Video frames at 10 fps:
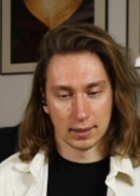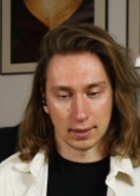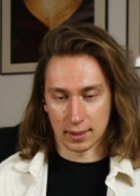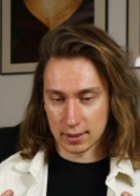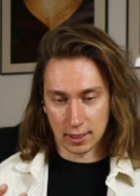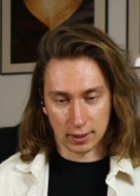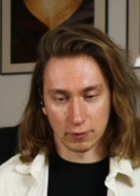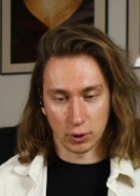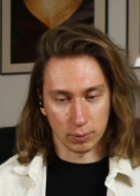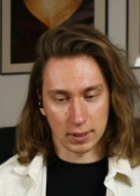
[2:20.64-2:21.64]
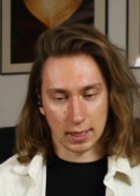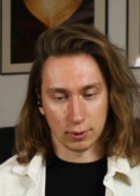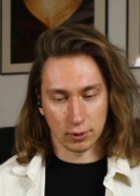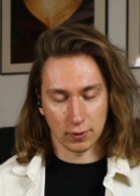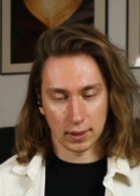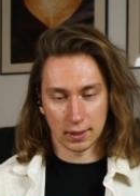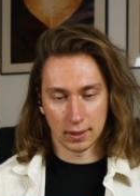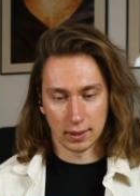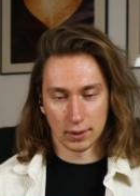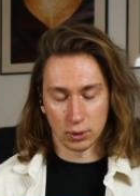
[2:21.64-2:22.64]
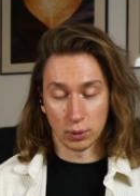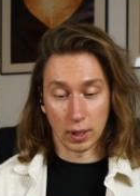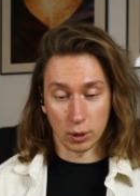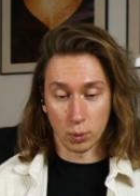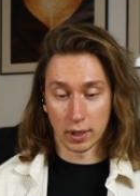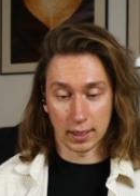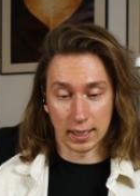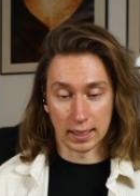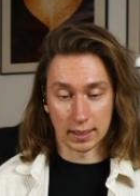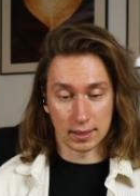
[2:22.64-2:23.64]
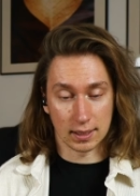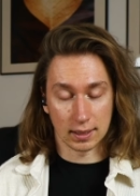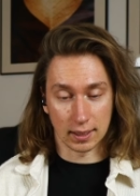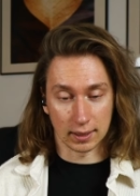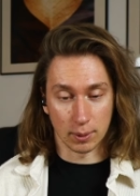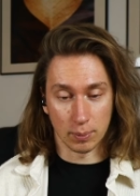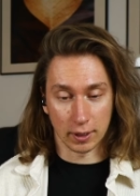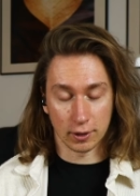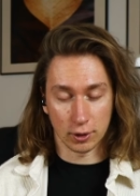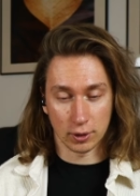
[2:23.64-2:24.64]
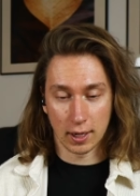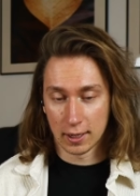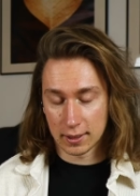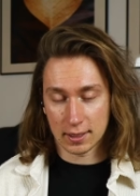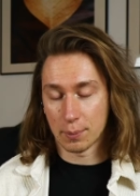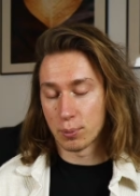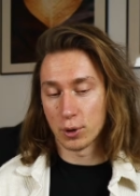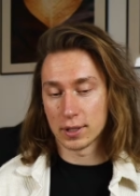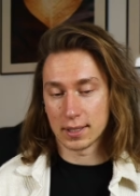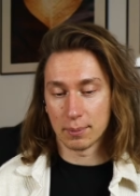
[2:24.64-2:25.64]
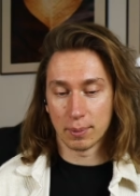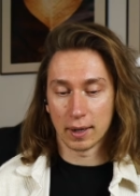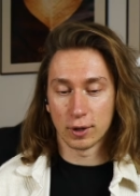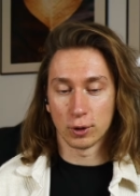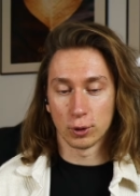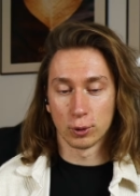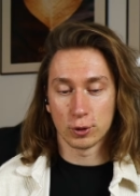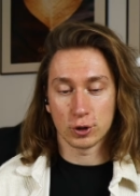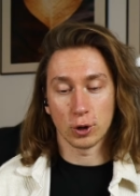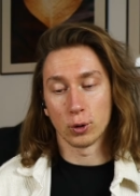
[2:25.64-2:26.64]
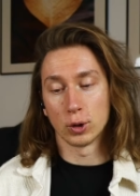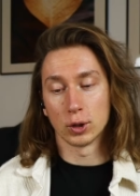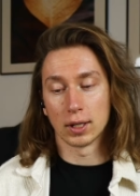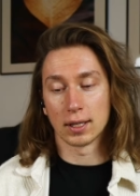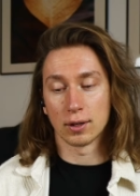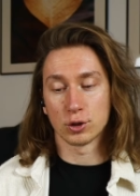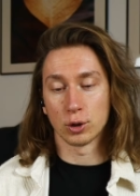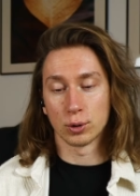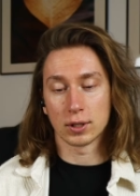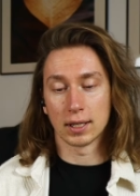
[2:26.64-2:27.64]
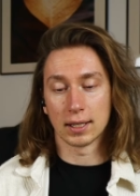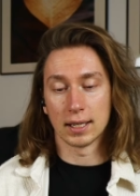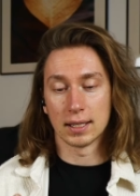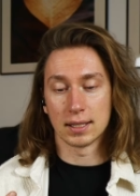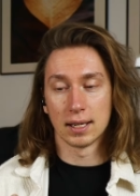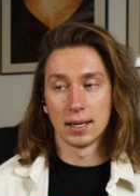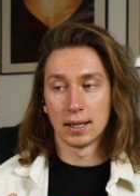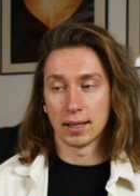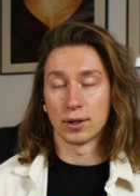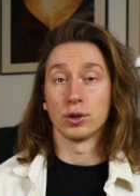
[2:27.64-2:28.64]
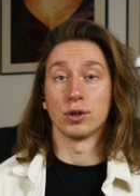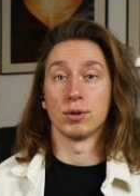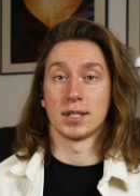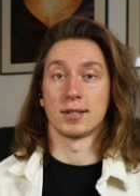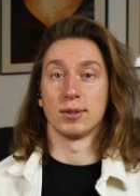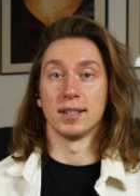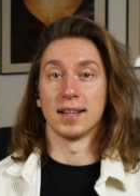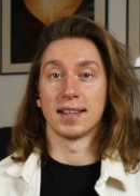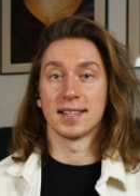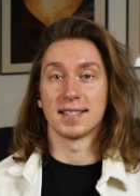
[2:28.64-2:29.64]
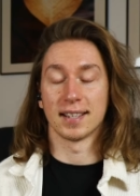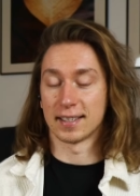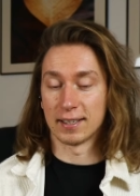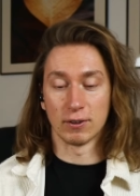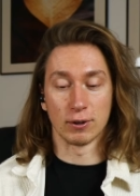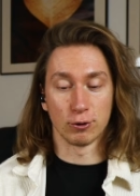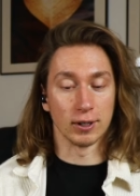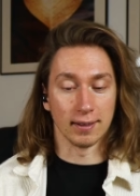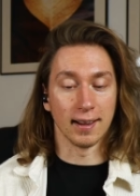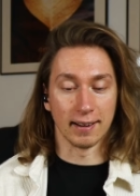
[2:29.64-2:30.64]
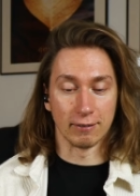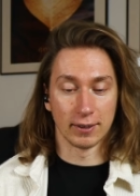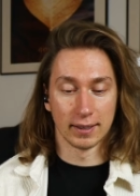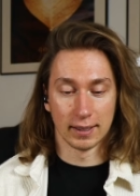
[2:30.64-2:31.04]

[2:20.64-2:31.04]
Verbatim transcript: like starting from his outfit to like where he is, like the background. Some points the background looks so good, it also looks like he's like on a green screen, that it's not even a real life.